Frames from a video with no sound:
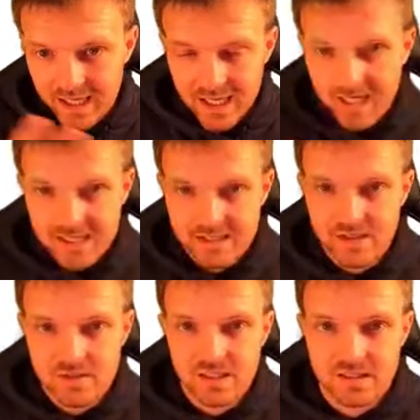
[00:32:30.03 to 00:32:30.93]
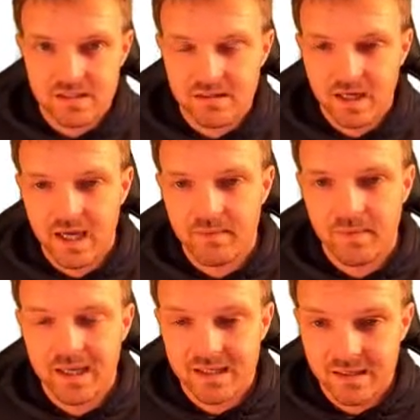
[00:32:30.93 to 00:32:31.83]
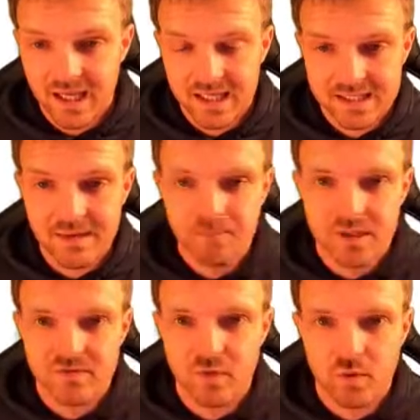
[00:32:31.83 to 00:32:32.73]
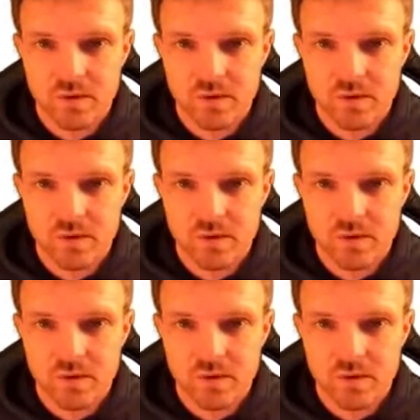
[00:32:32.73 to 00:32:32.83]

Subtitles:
in essence is in its simplest form